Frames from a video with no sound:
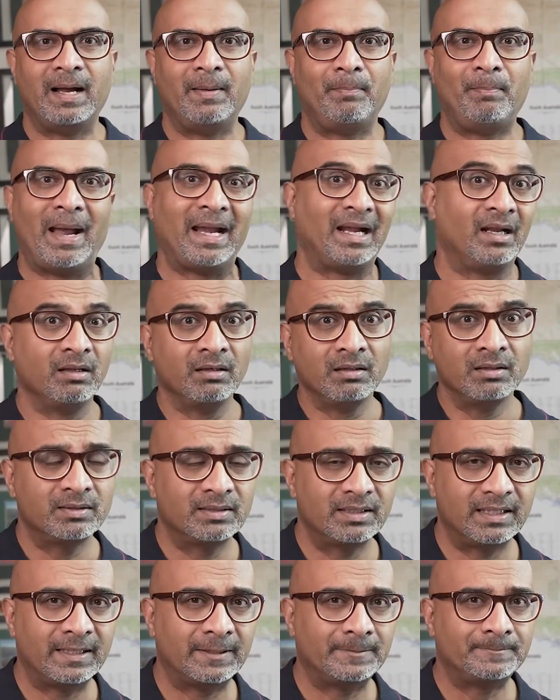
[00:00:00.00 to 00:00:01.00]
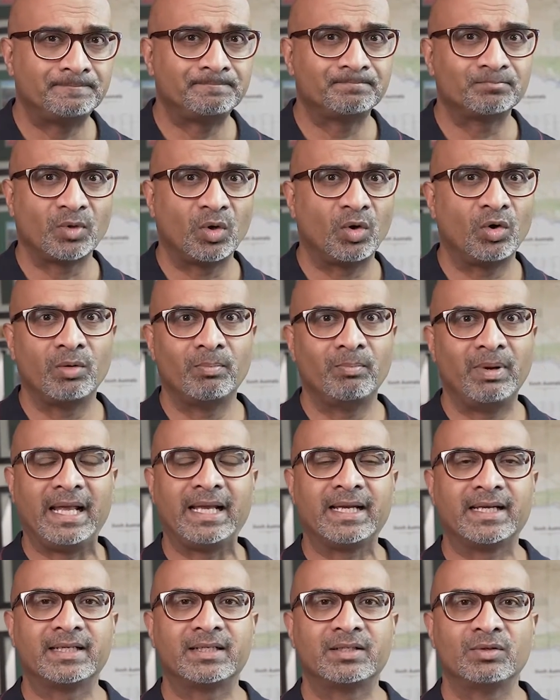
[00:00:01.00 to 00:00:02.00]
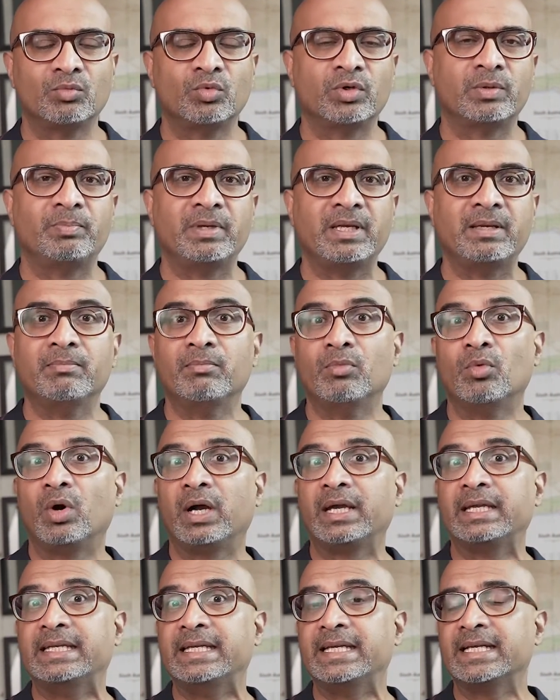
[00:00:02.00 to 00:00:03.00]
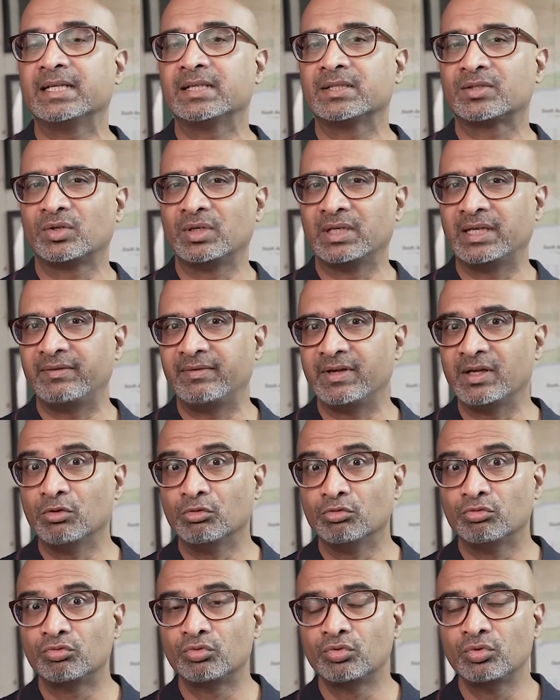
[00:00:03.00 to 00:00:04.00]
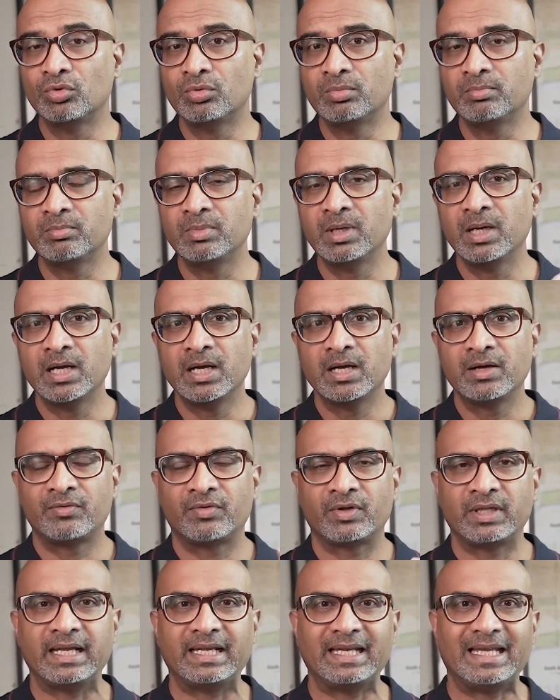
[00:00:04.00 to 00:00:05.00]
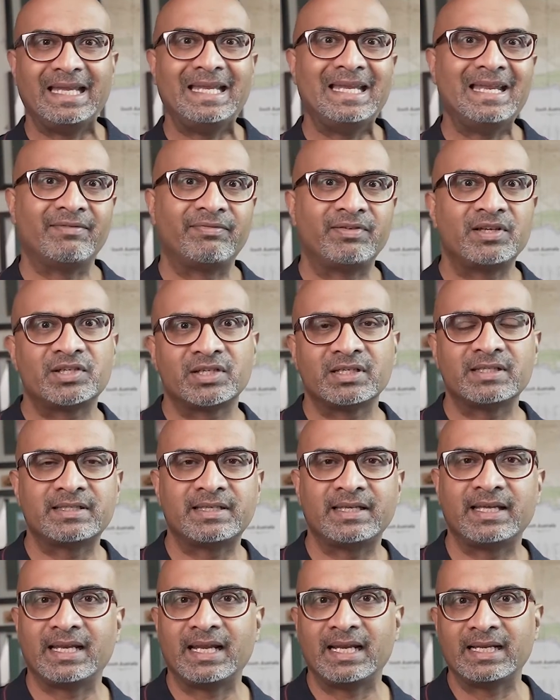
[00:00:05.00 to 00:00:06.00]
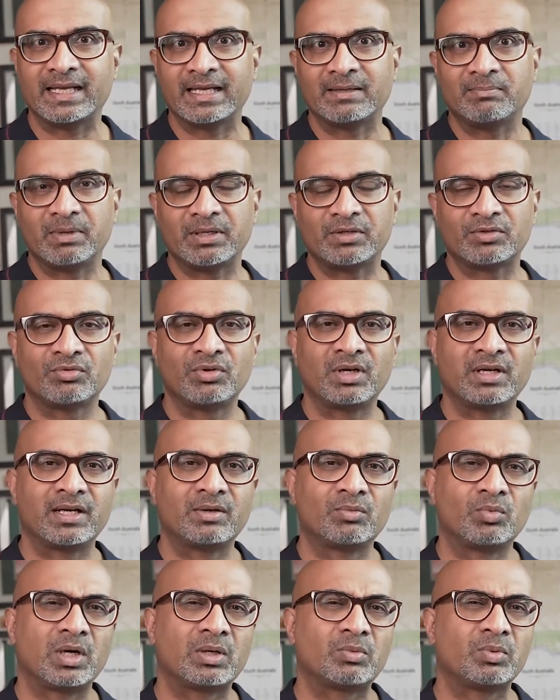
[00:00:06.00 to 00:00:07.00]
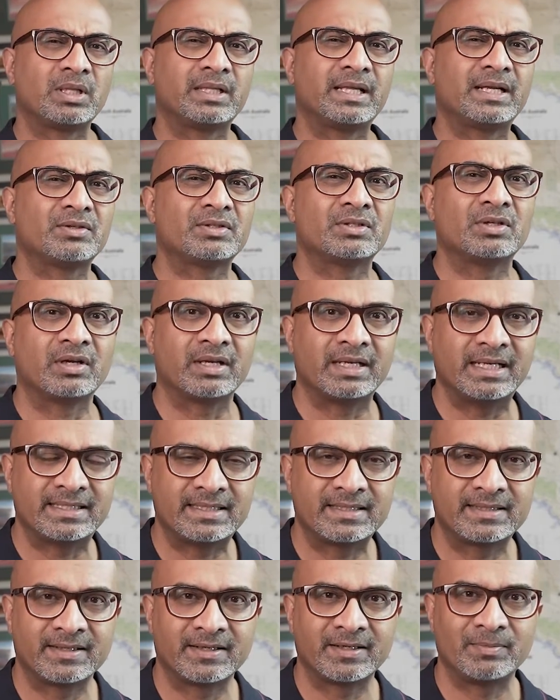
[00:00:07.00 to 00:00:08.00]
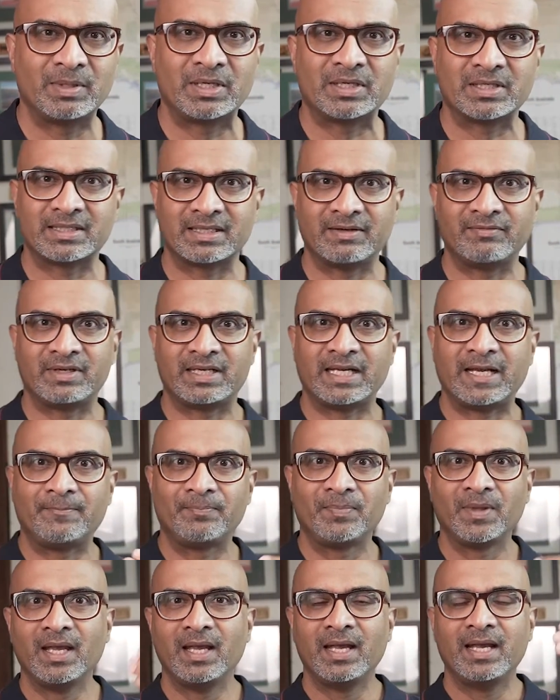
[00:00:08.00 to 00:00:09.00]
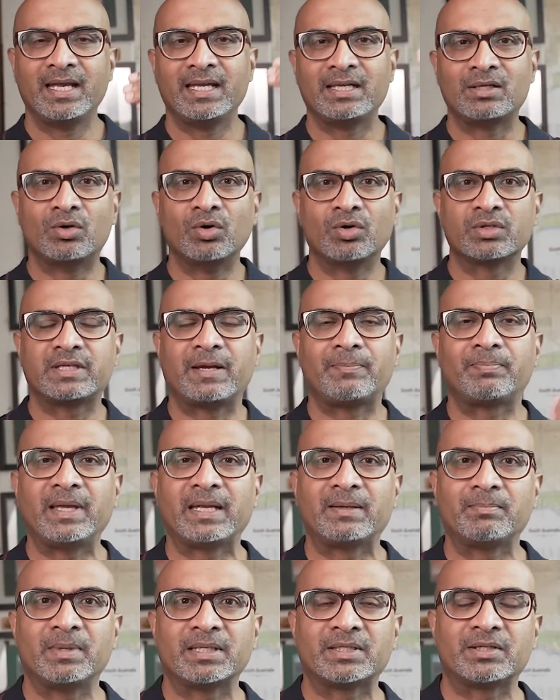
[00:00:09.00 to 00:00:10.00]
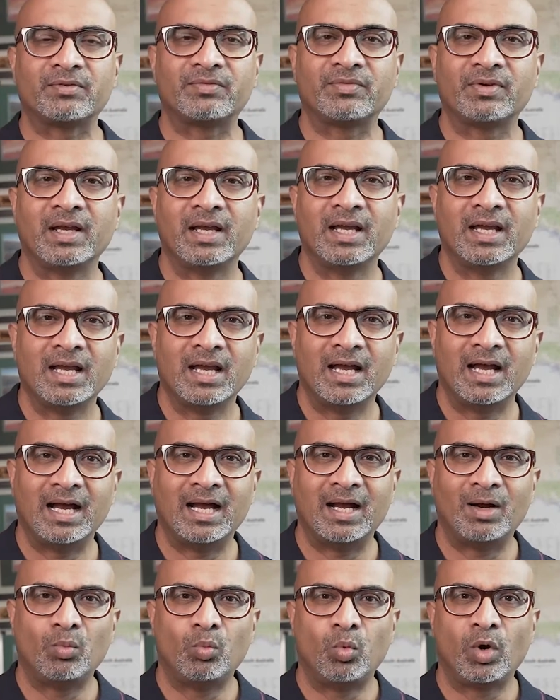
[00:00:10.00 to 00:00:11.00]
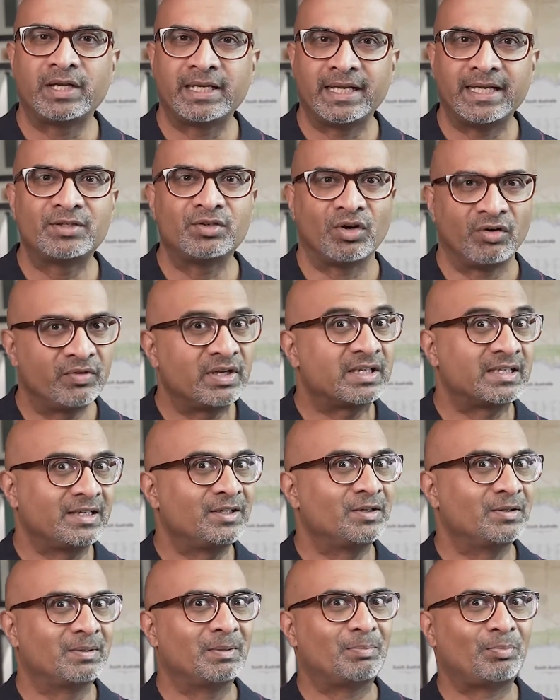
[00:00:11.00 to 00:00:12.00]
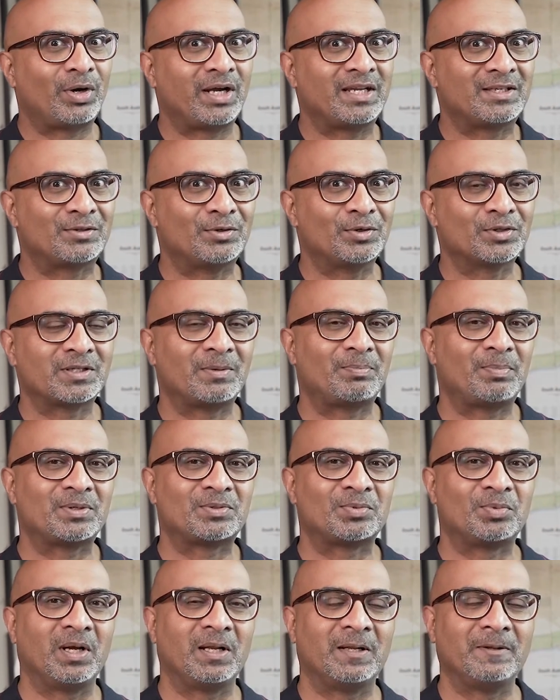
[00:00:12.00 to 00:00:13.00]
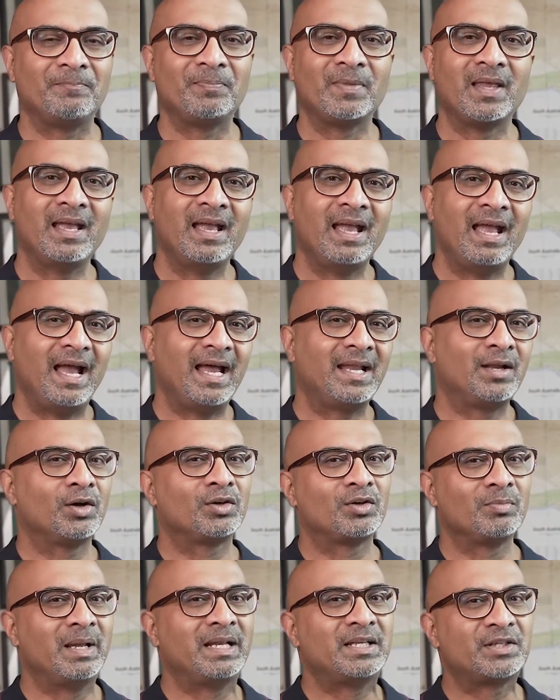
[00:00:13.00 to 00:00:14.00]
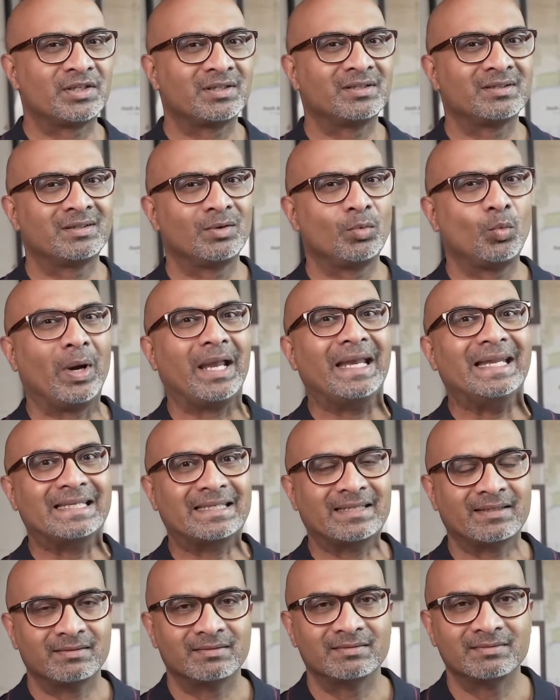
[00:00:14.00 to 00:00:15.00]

panel or blanket would be more ideal. So leaving room for that inefficiency, and I'll get my 200 watt. Well, that was not necessary, because every time it goes up that much of wattage, obviously the price goes up as well. And not to mention the weight